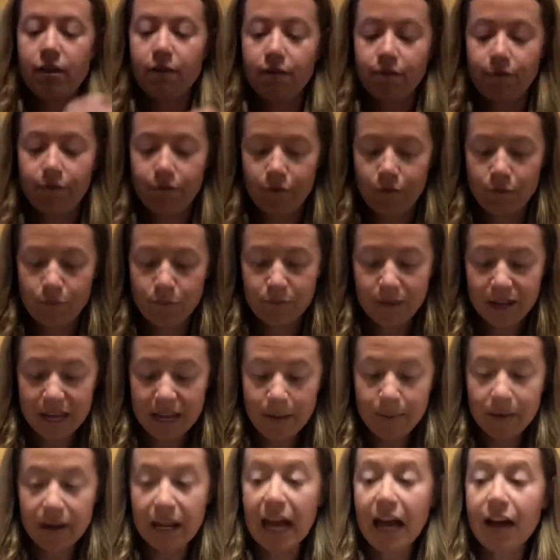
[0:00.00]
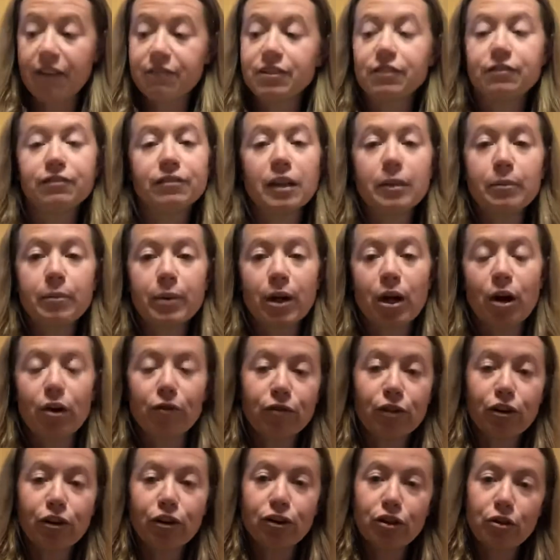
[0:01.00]
for me, I'm going to have to flip it
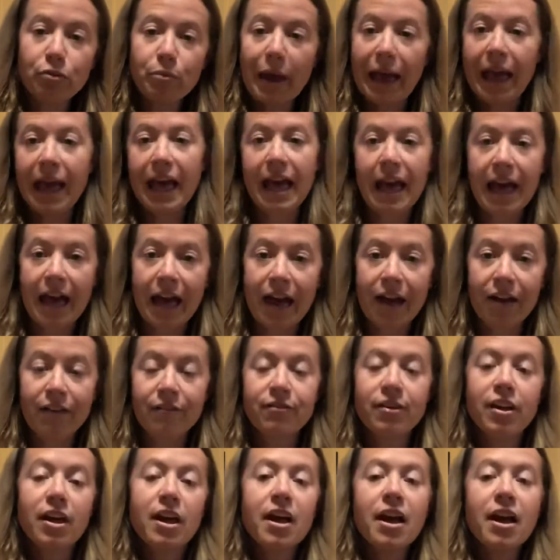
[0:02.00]
over. You may have